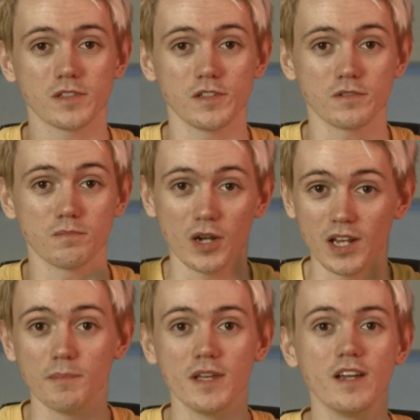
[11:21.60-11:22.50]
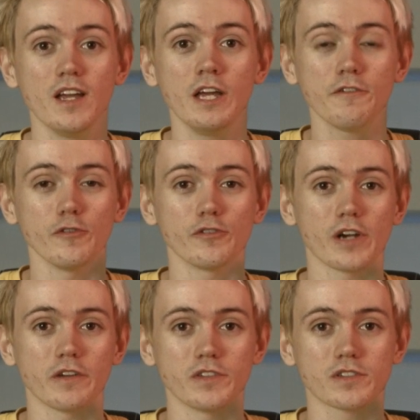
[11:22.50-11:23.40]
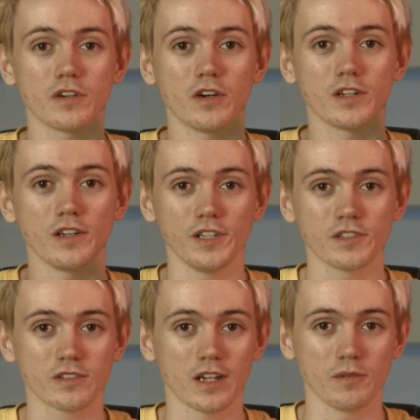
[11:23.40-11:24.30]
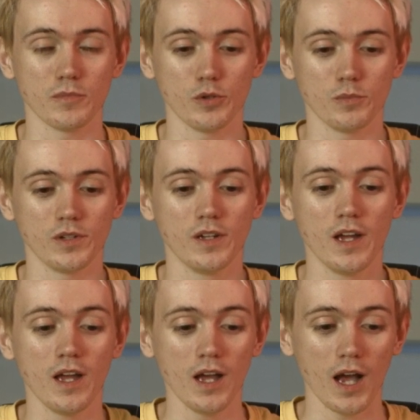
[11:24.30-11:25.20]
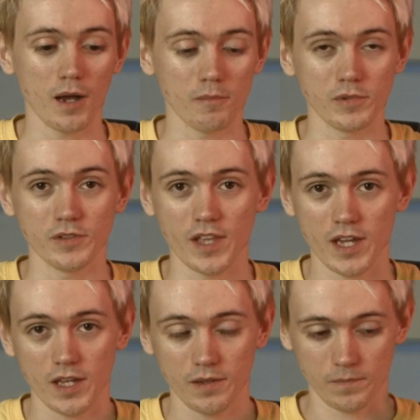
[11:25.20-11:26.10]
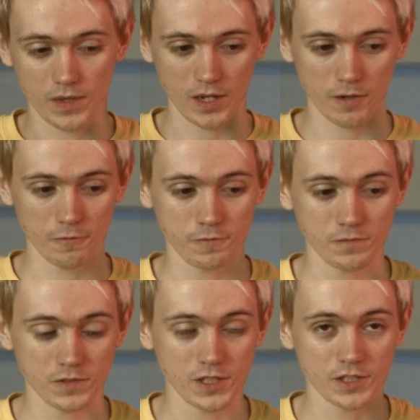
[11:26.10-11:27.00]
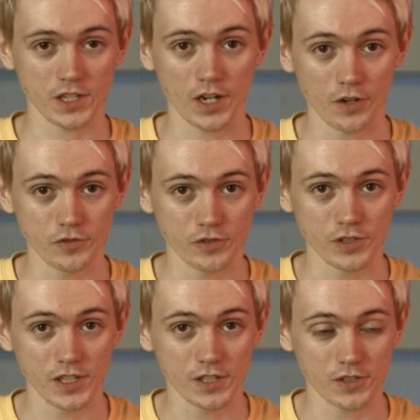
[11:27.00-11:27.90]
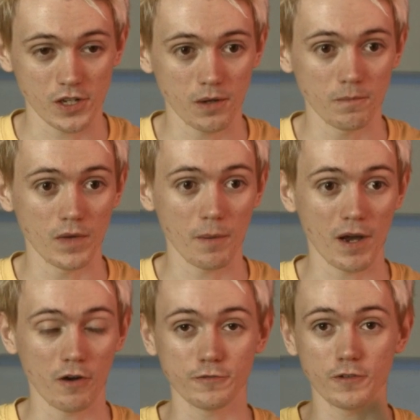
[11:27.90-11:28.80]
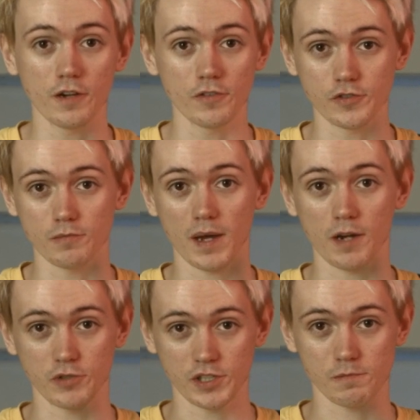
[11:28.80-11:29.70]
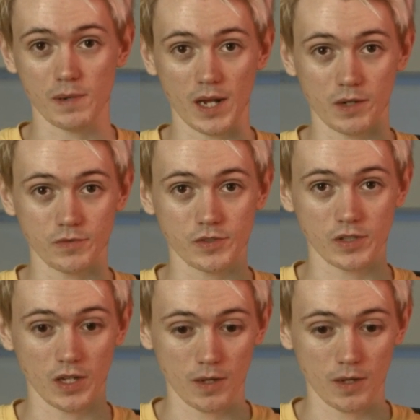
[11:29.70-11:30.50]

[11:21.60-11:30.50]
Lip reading: is my limit for a graphics card, at least at the moment. But their 6800 is about 500 British pounds. You